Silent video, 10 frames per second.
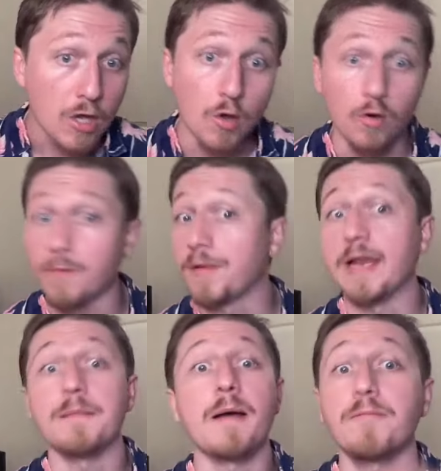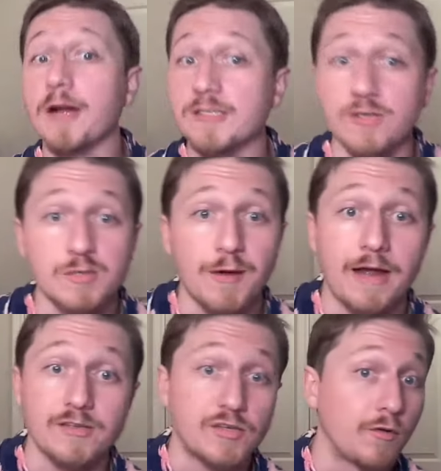You'll complain about Brussels
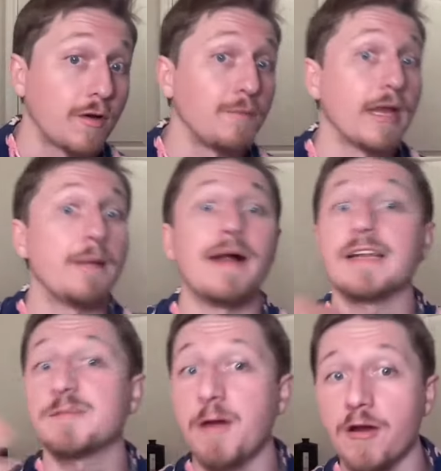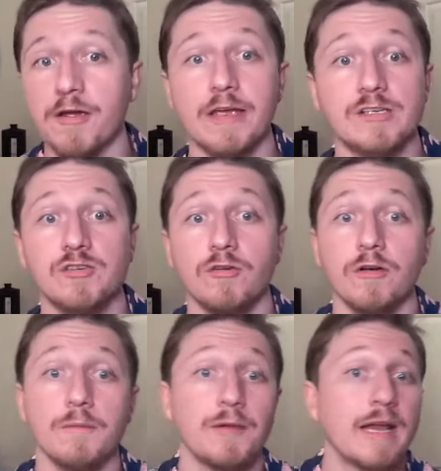sprouts. You'll complain about asparagus. You'll
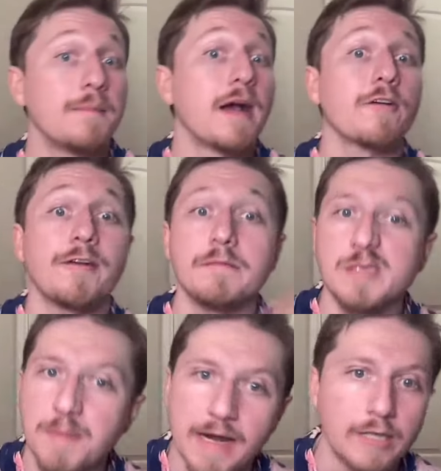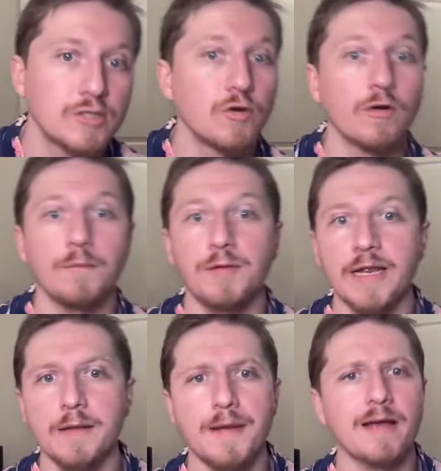complain about cream spinach. You'll
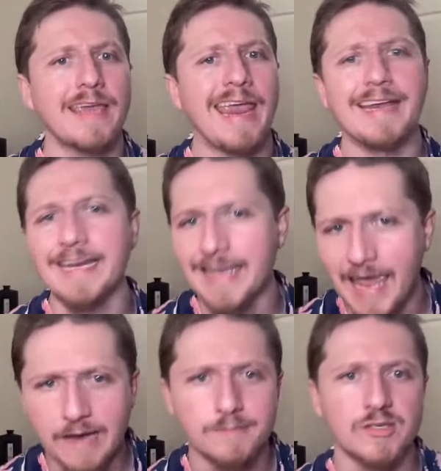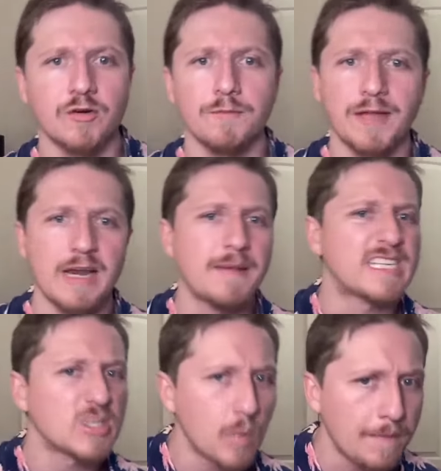complain about candied yams. You'll complain
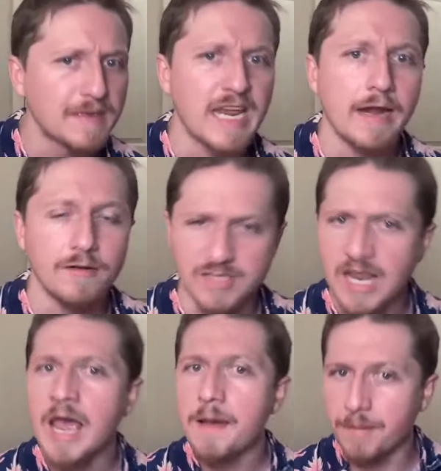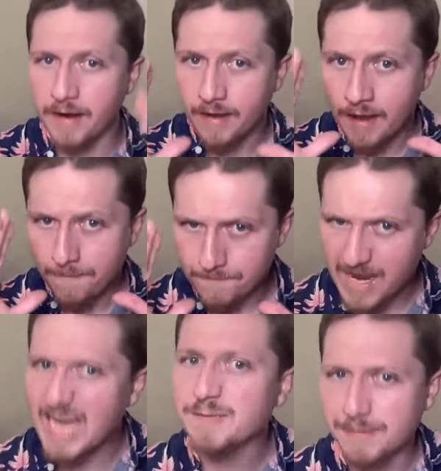about sweet potatoes. But
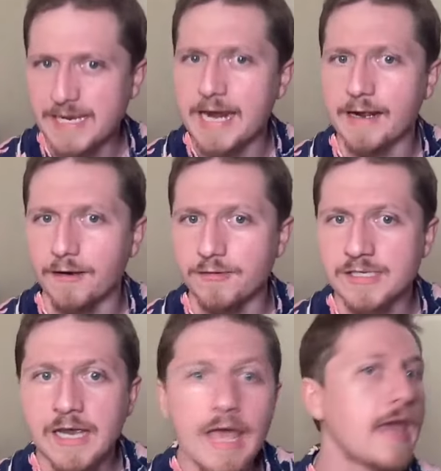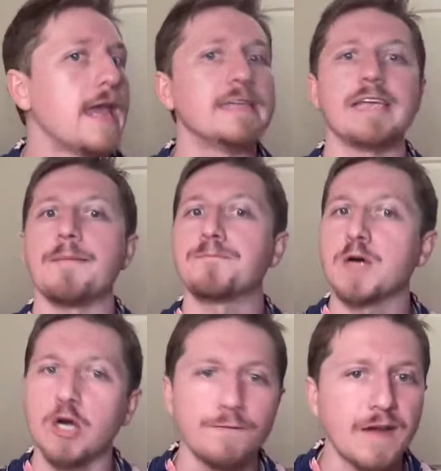mashed potatoes is a
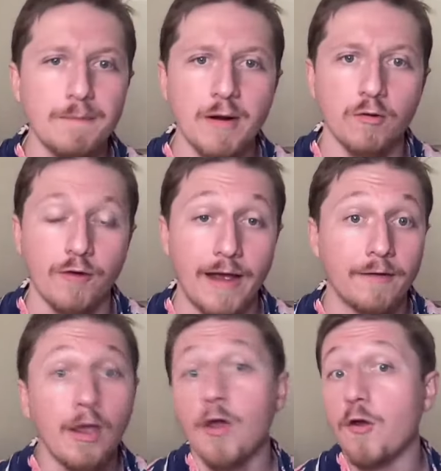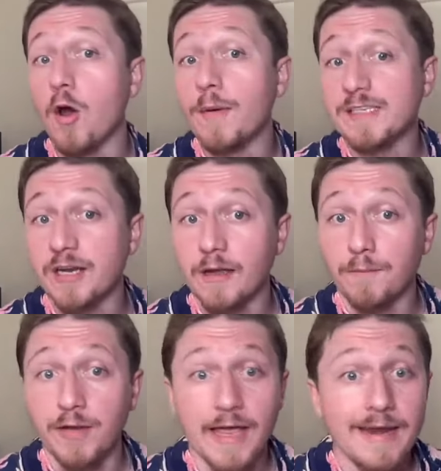perfect middle ground. Nobody's going to
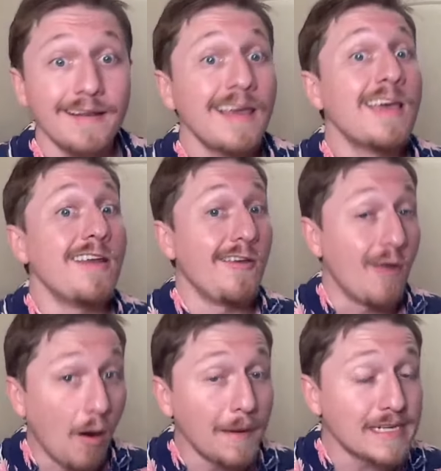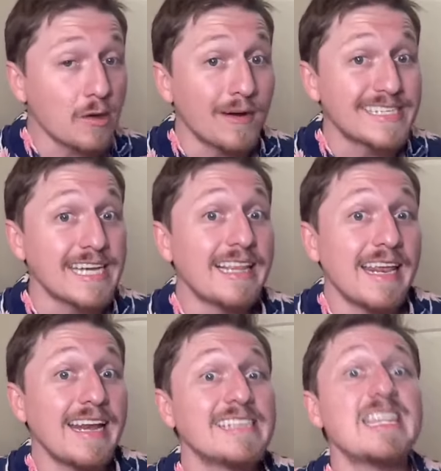complain. Nobody's going to say
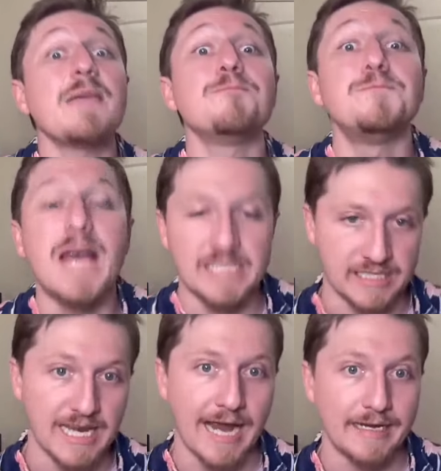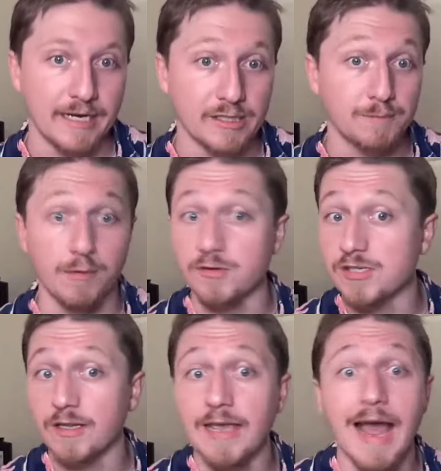that it is the best side dish.
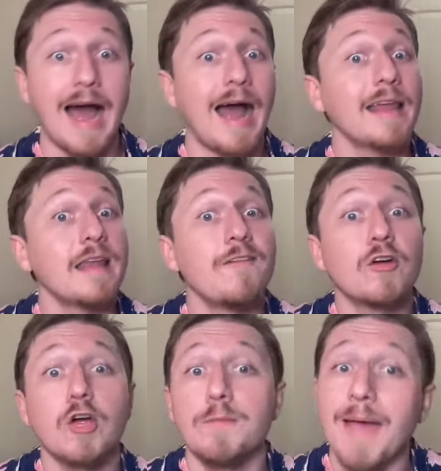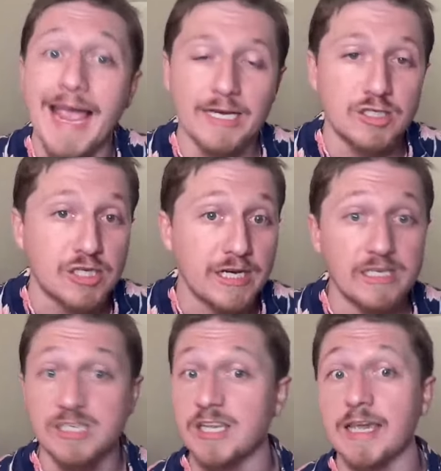Personally, I love a good mac and
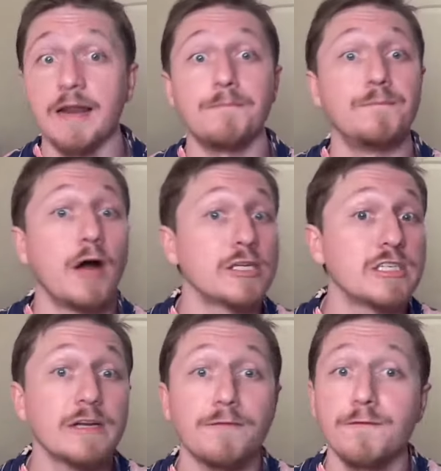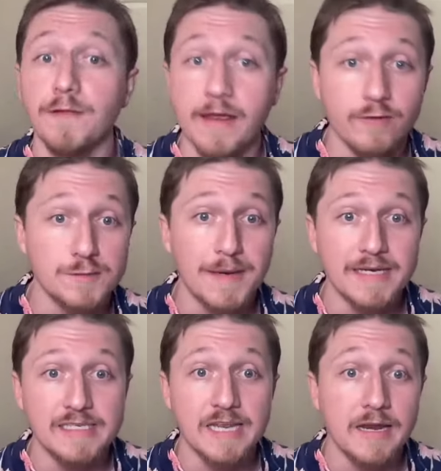cheese. You get a bunch of different flavors
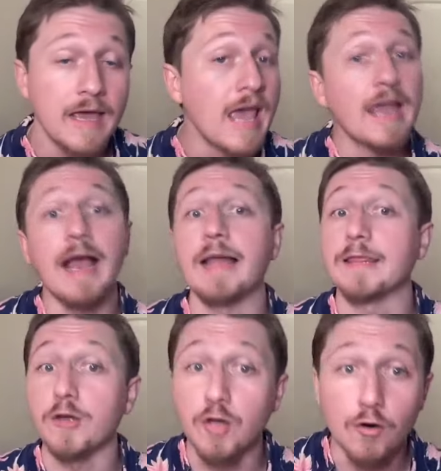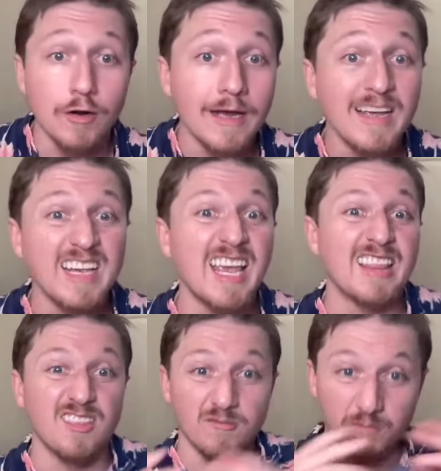mixed in. Got the Gouda,
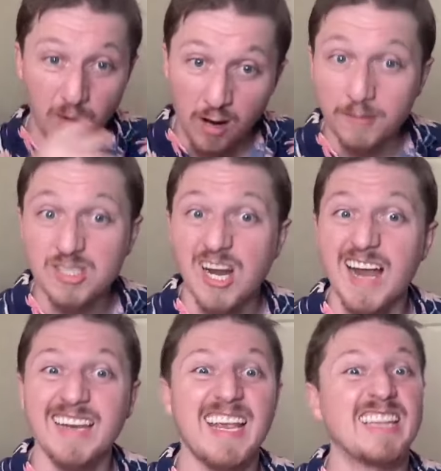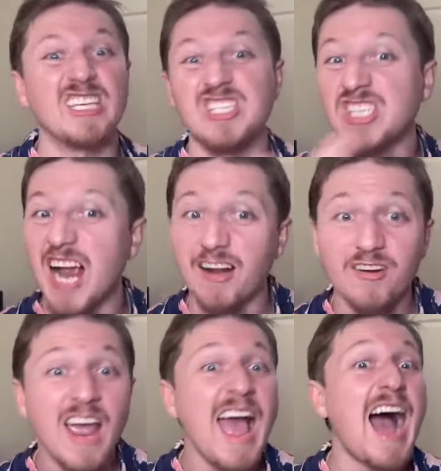get the Parmesan, get the
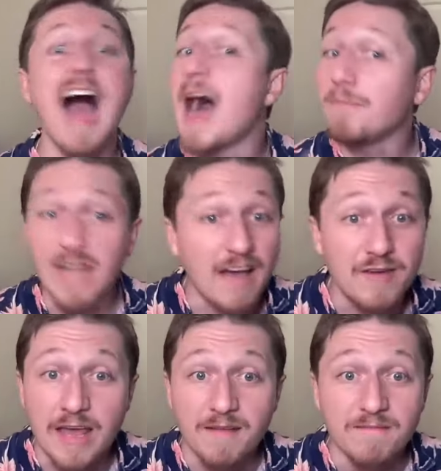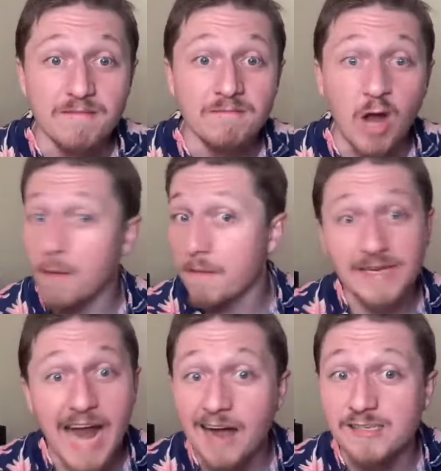cheddar. I'm loving it. Call me
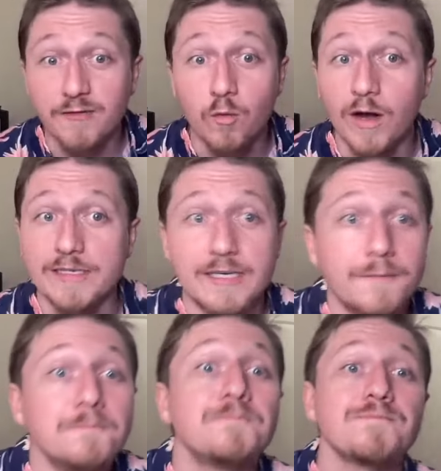McDonald's if you want to.